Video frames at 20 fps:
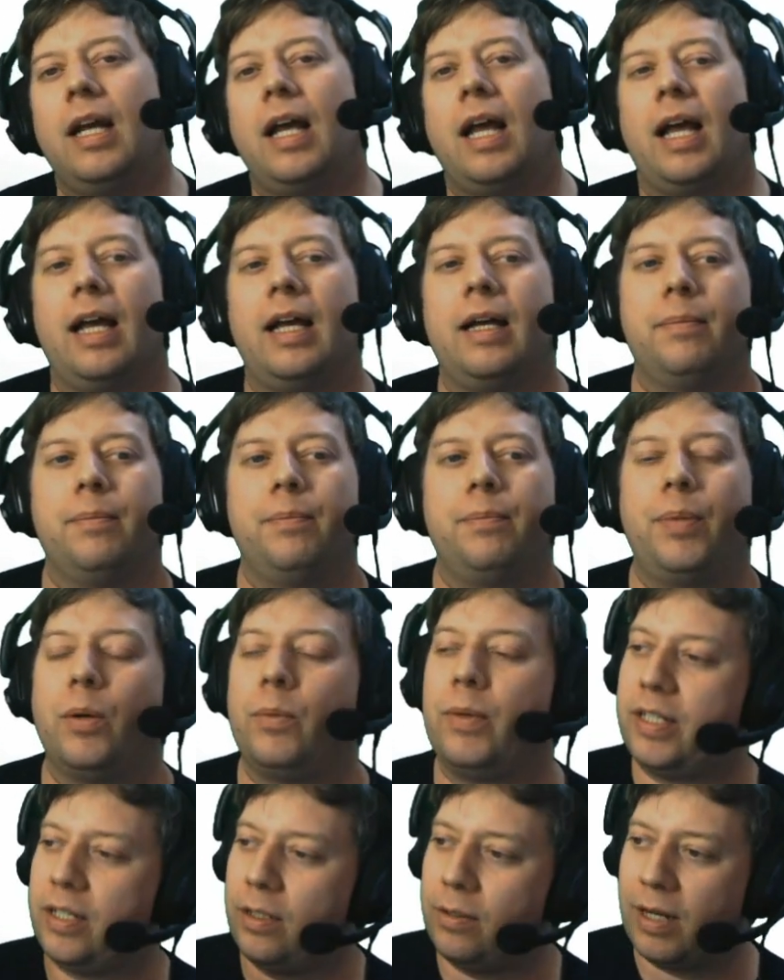But
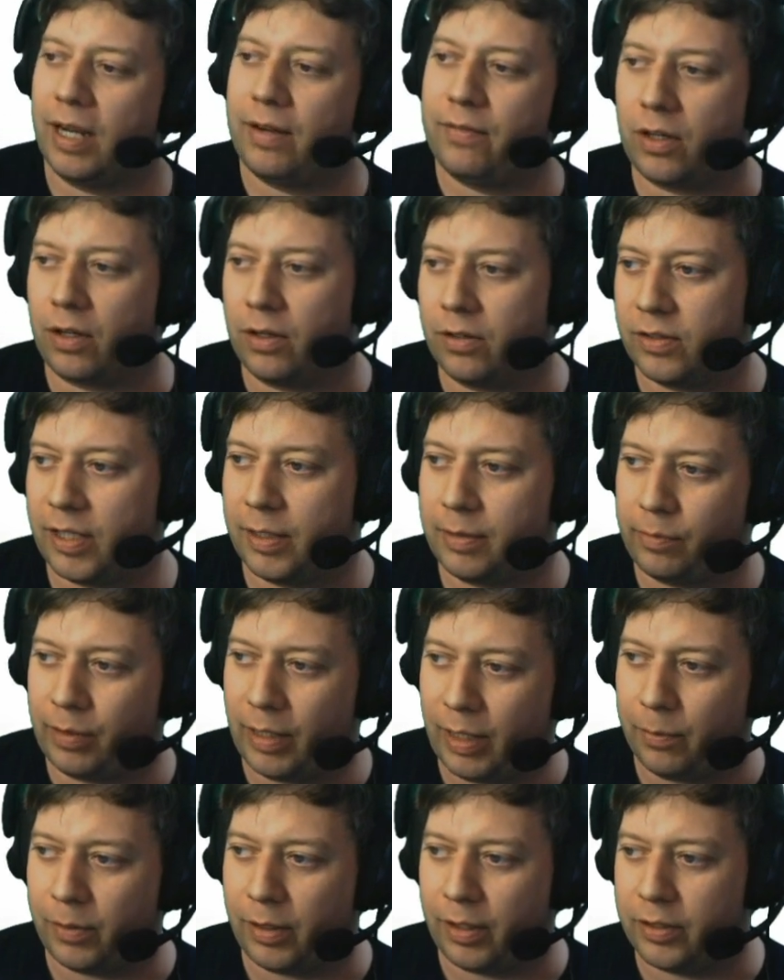we do have a concept of
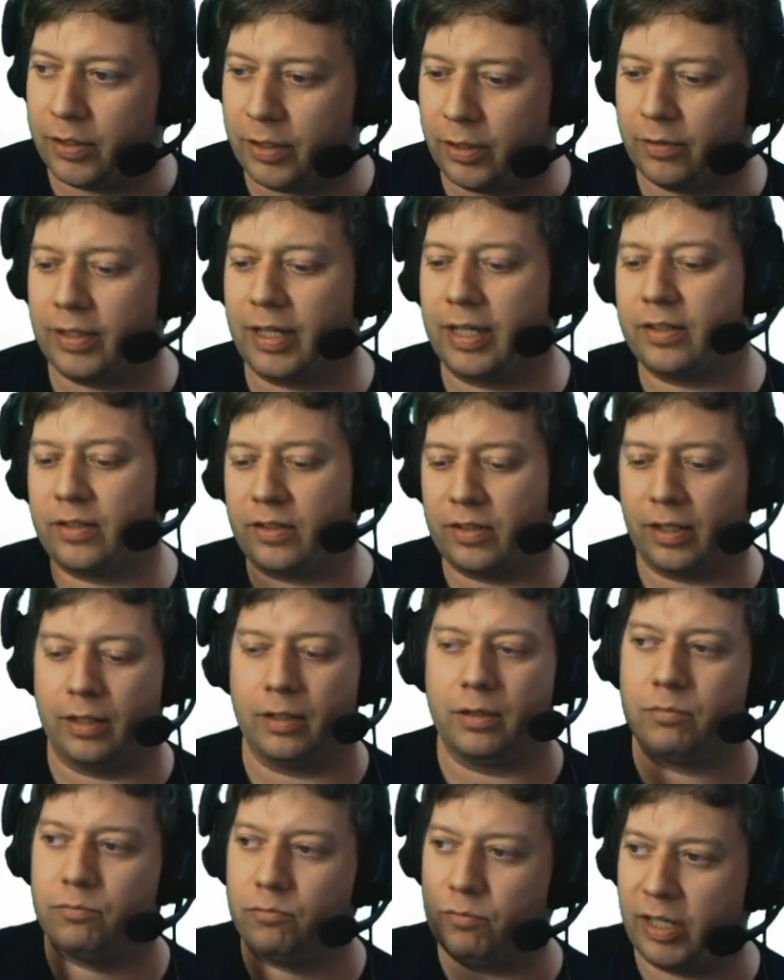how we're going to do that,
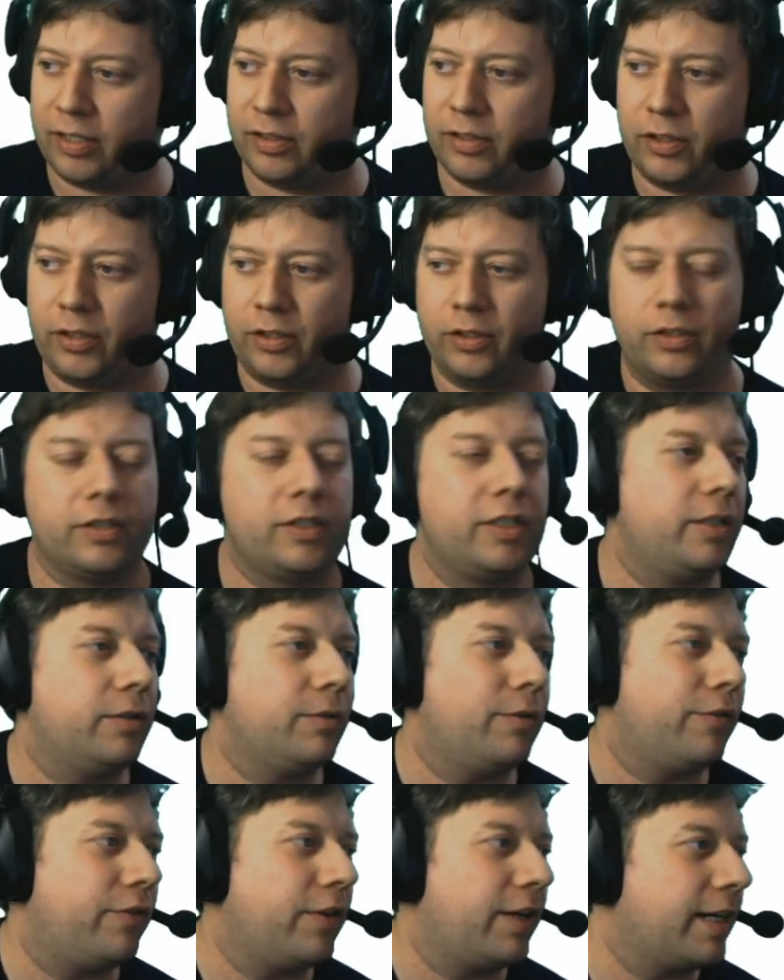so rest assured you
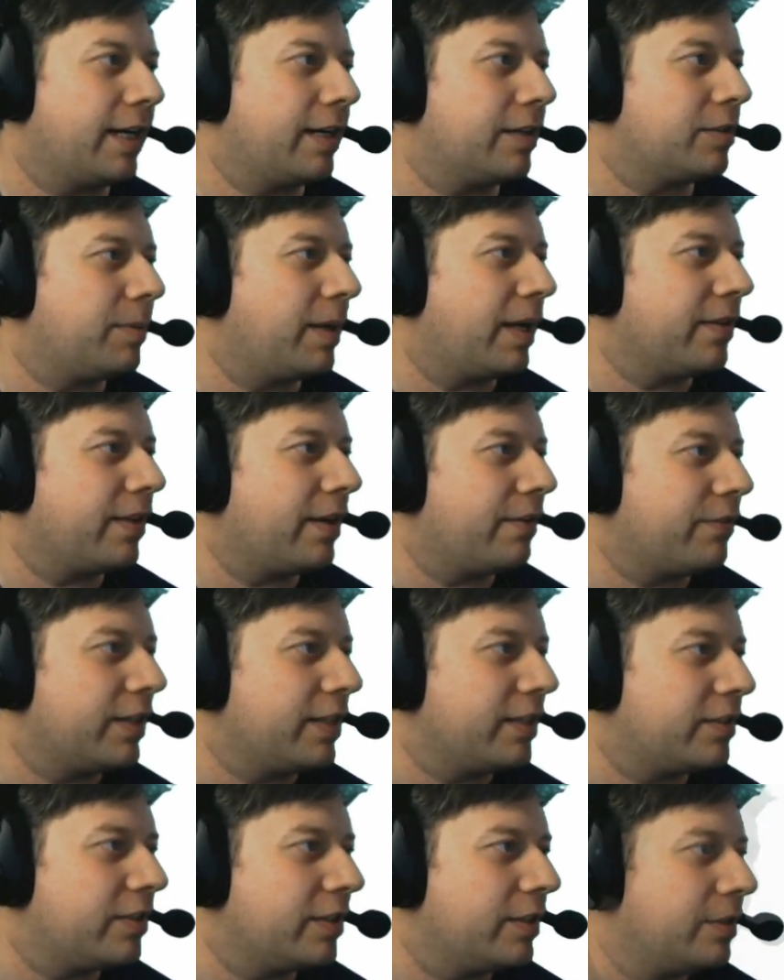will find out about that
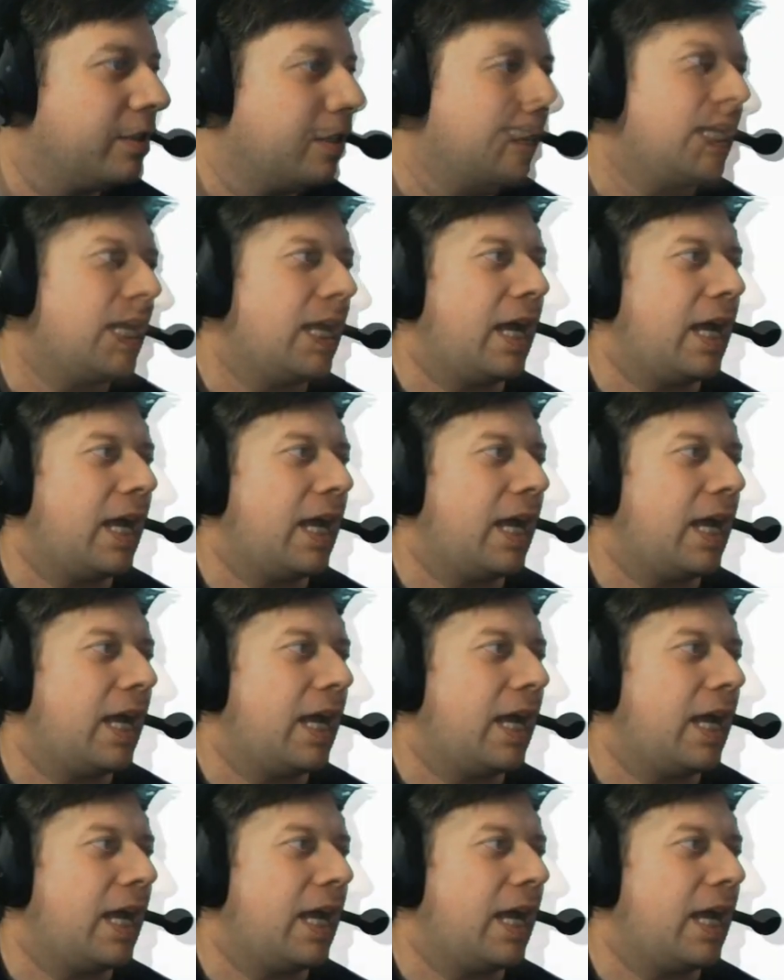very soon.